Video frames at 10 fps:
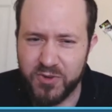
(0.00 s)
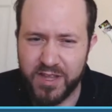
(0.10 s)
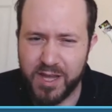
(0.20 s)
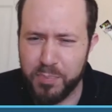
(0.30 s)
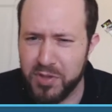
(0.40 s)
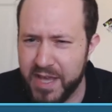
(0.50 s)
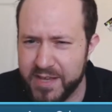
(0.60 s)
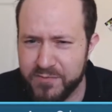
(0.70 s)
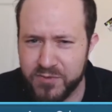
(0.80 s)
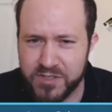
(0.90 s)
like a
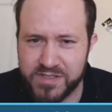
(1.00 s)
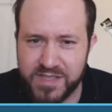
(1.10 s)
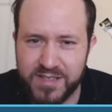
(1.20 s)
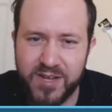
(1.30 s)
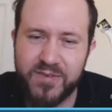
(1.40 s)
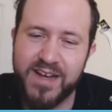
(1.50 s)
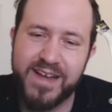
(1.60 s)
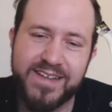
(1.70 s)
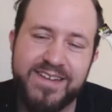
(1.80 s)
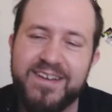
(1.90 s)
plant food or something. No, we're
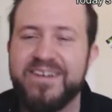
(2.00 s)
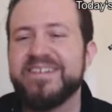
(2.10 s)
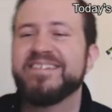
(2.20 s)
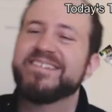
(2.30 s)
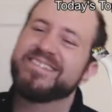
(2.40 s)
not gonna, oh.